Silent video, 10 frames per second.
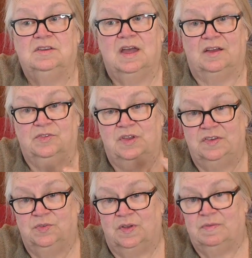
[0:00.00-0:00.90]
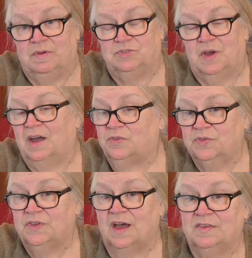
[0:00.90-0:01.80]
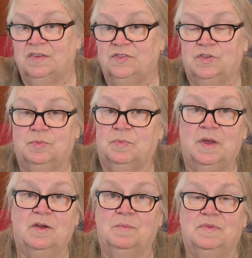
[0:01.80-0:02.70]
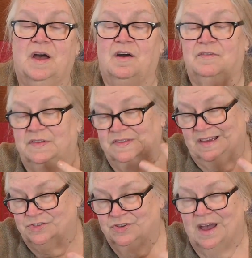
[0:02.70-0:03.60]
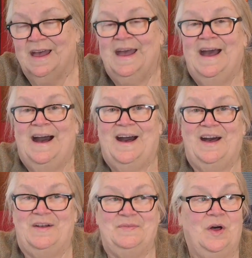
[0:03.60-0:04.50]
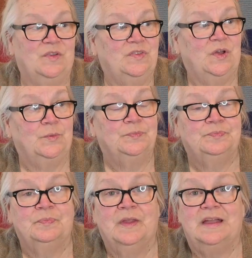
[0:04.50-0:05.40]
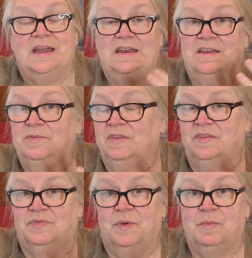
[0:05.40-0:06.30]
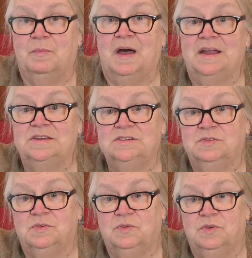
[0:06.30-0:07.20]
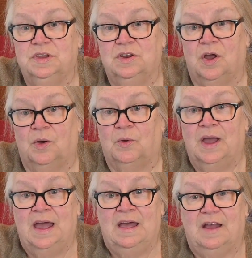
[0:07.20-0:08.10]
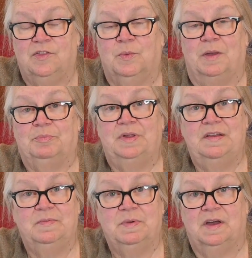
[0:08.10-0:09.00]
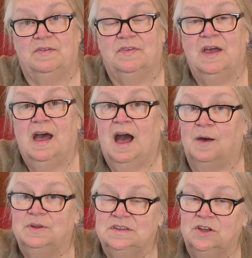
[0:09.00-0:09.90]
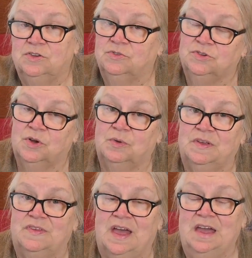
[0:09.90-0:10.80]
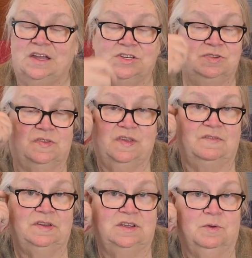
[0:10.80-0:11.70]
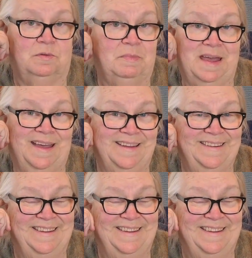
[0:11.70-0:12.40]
Actually, he's doing special exercises to prepare himself, etc. Also, getting his frame of mind, in the right place, because I'm going to tell you, his age is 70-year-old man.